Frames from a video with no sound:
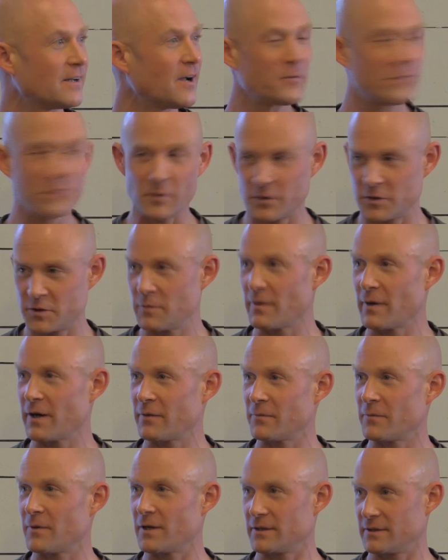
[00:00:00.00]
Of course, you
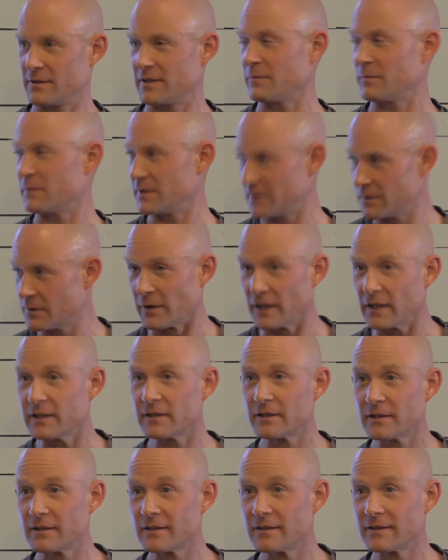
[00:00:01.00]
might want them to do
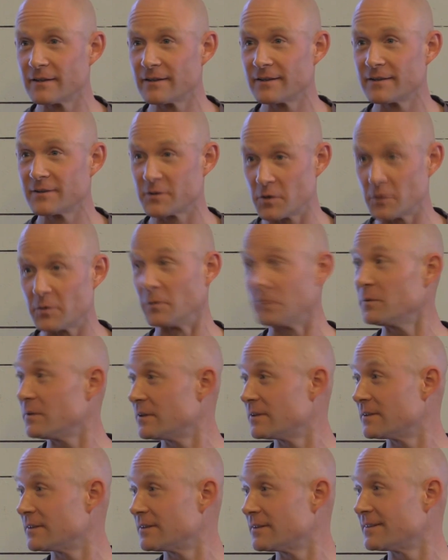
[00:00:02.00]
it, too.
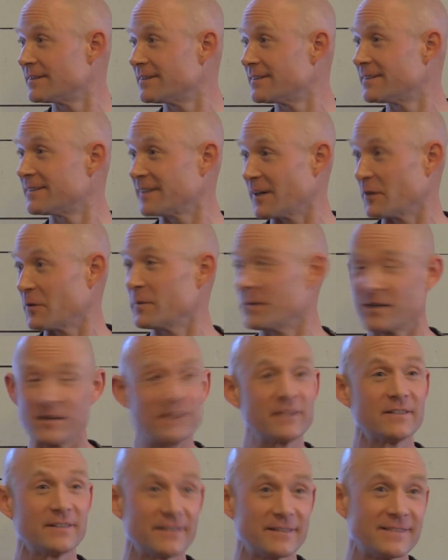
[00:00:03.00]
That would be
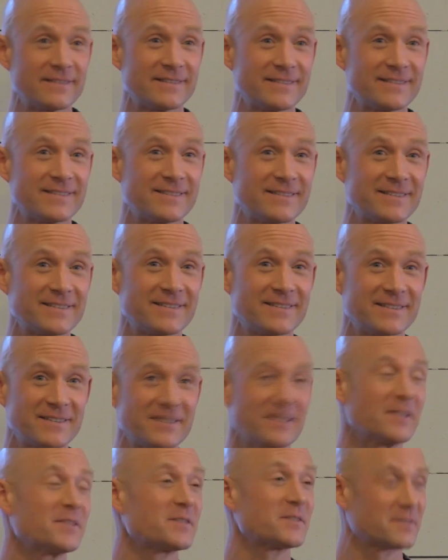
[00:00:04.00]
good.
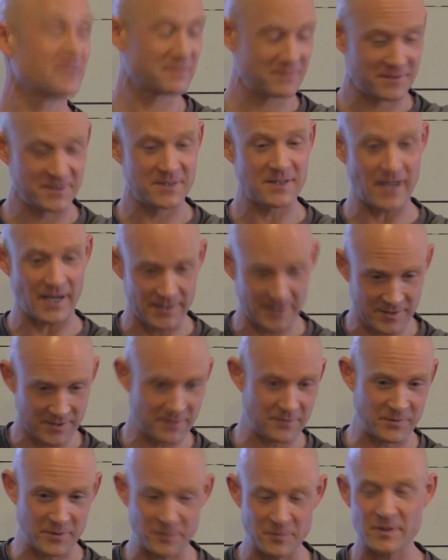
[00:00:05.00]
Yes, it's
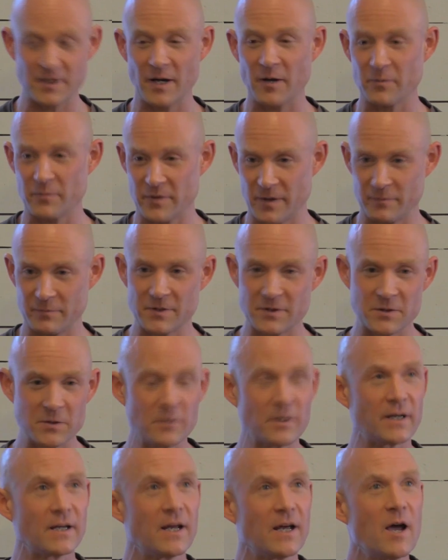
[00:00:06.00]
nice of you to help them to
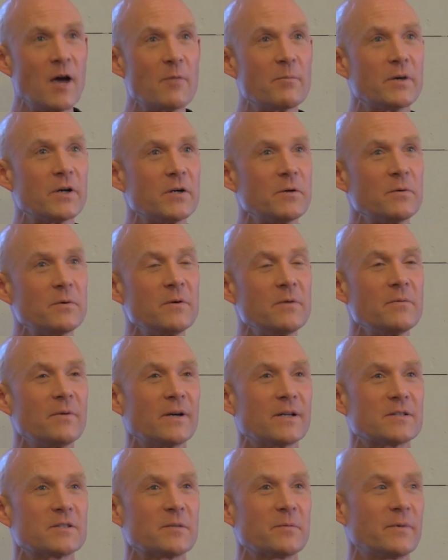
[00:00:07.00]
do it, but you wouldn't
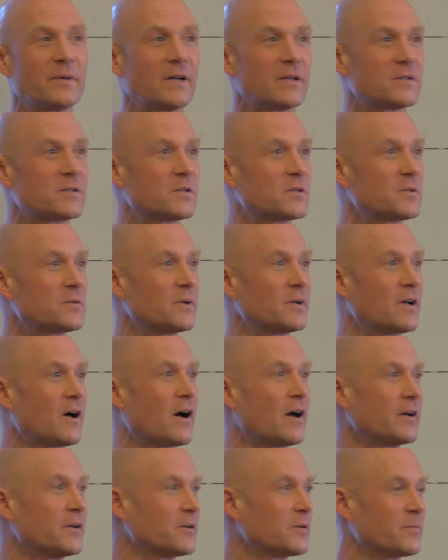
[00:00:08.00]
want someone else to do
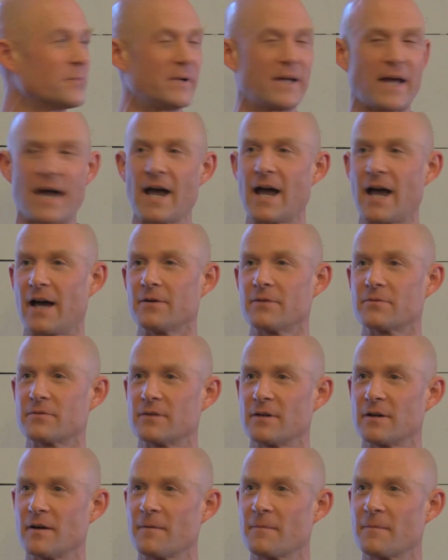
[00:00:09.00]
it on your behalf